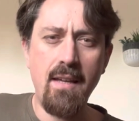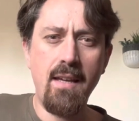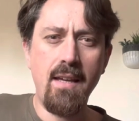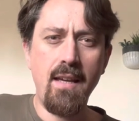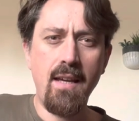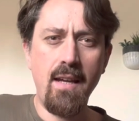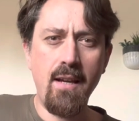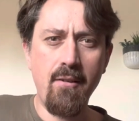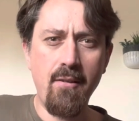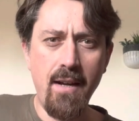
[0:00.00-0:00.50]

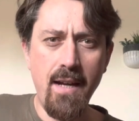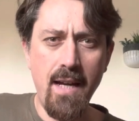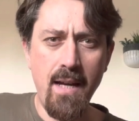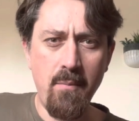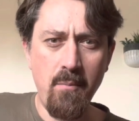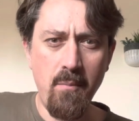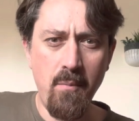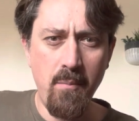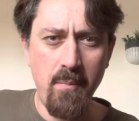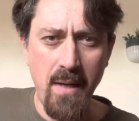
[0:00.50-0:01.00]
Here I
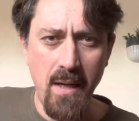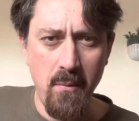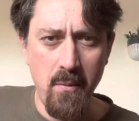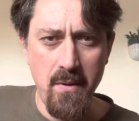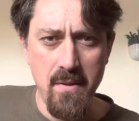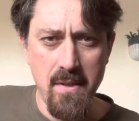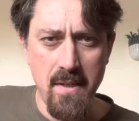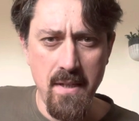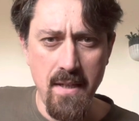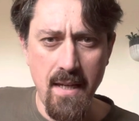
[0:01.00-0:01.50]
am back
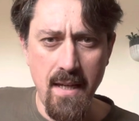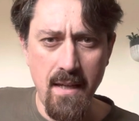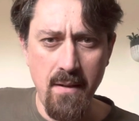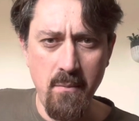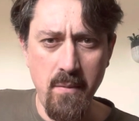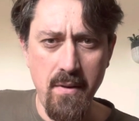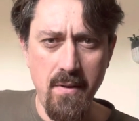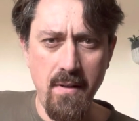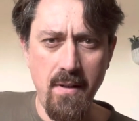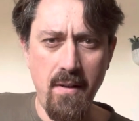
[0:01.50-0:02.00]
once
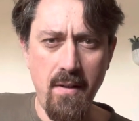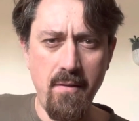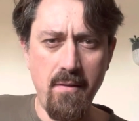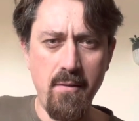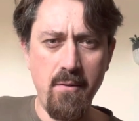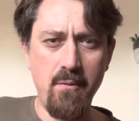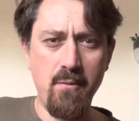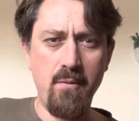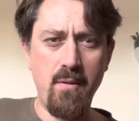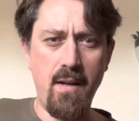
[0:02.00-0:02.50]
again with
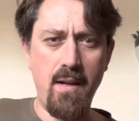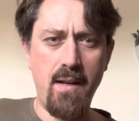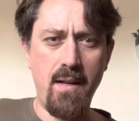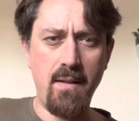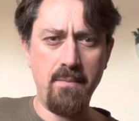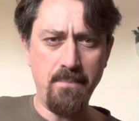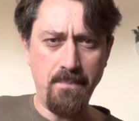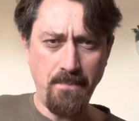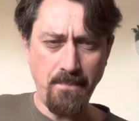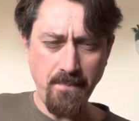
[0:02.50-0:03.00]

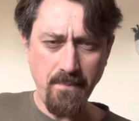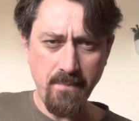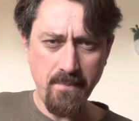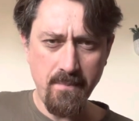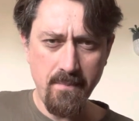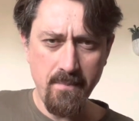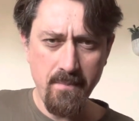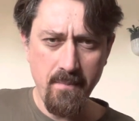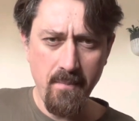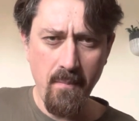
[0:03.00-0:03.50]
another
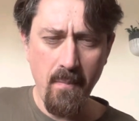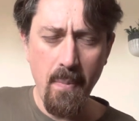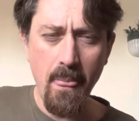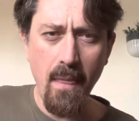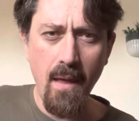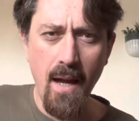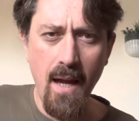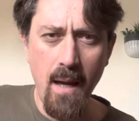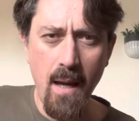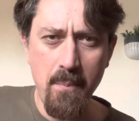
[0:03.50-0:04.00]

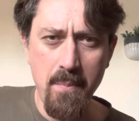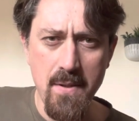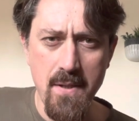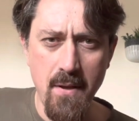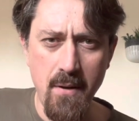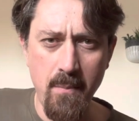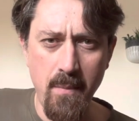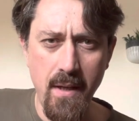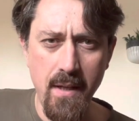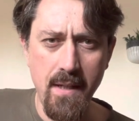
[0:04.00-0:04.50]

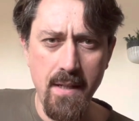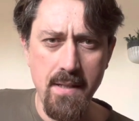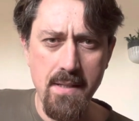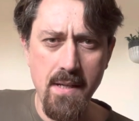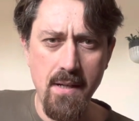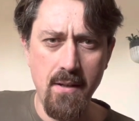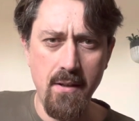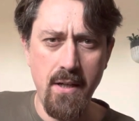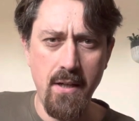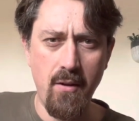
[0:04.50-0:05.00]
episode of my
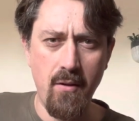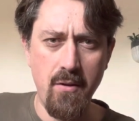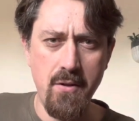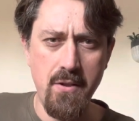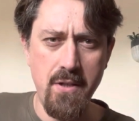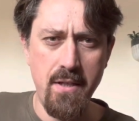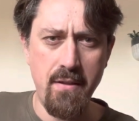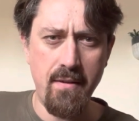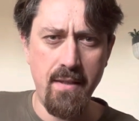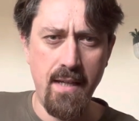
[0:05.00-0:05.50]

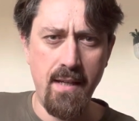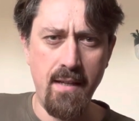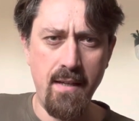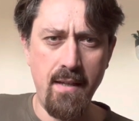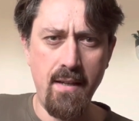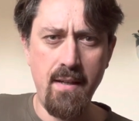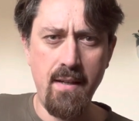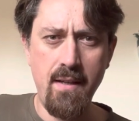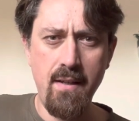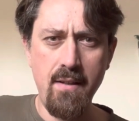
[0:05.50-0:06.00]
Guitarchaeology thing,
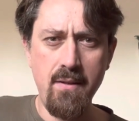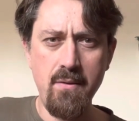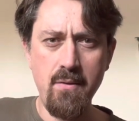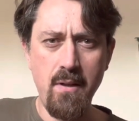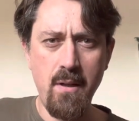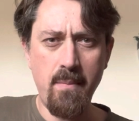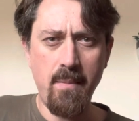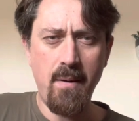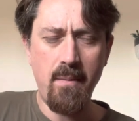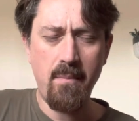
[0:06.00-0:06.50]

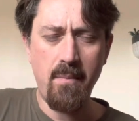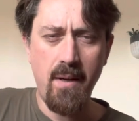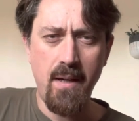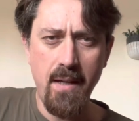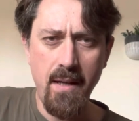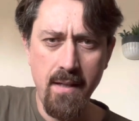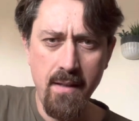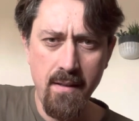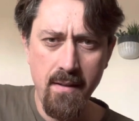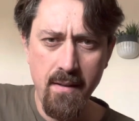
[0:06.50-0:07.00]
talking about
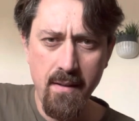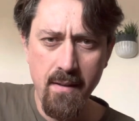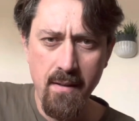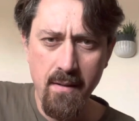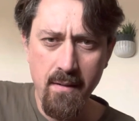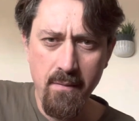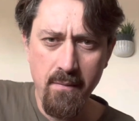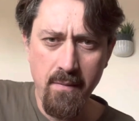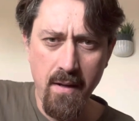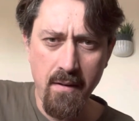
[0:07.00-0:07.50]
my
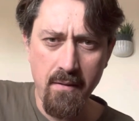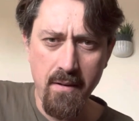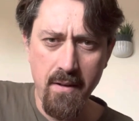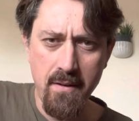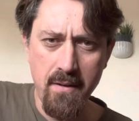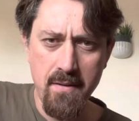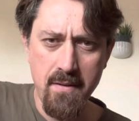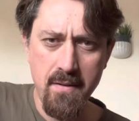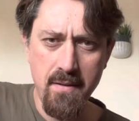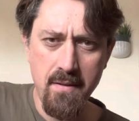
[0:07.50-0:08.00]

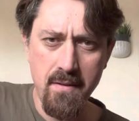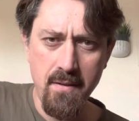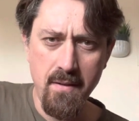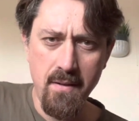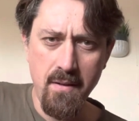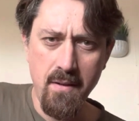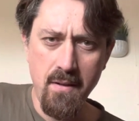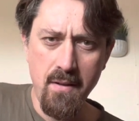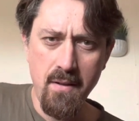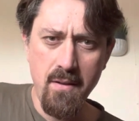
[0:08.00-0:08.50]
various
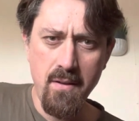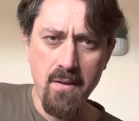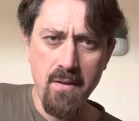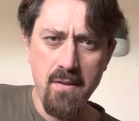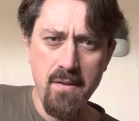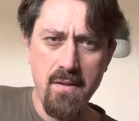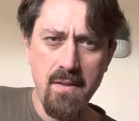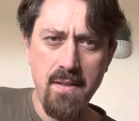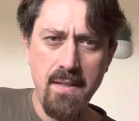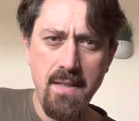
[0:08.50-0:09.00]

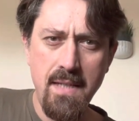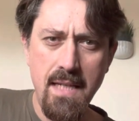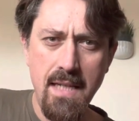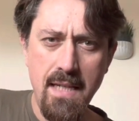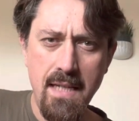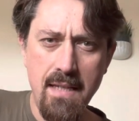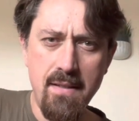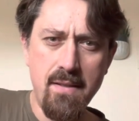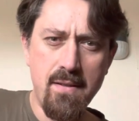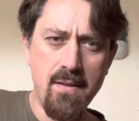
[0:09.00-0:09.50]

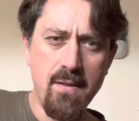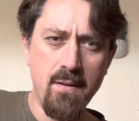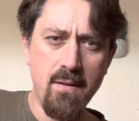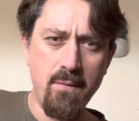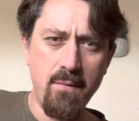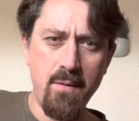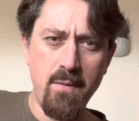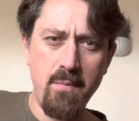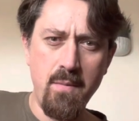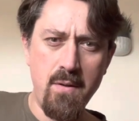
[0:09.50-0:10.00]
steeds
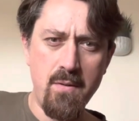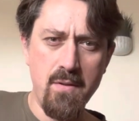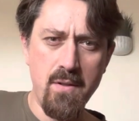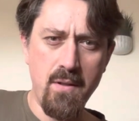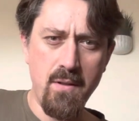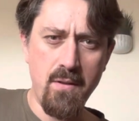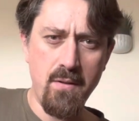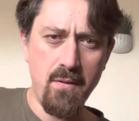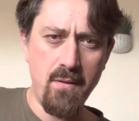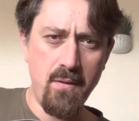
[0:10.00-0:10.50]
of the
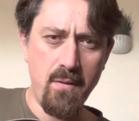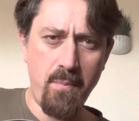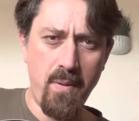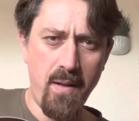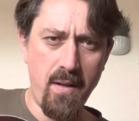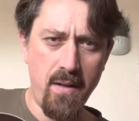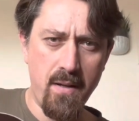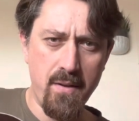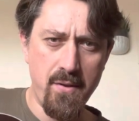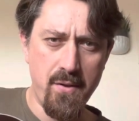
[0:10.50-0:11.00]
musical
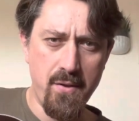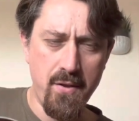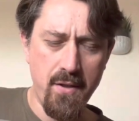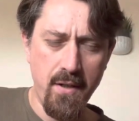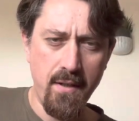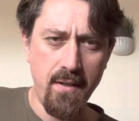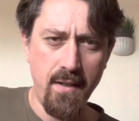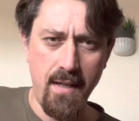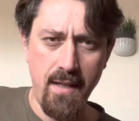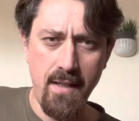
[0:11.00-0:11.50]
pasture
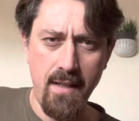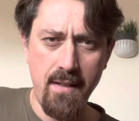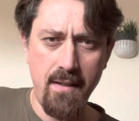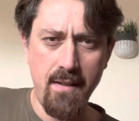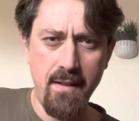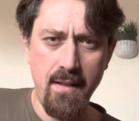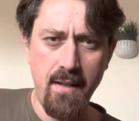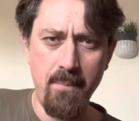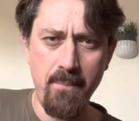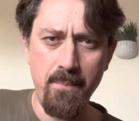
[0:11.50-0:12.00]

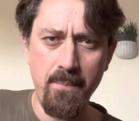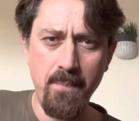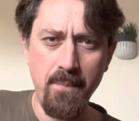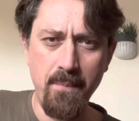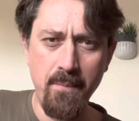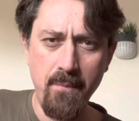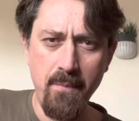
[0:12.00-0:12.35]
and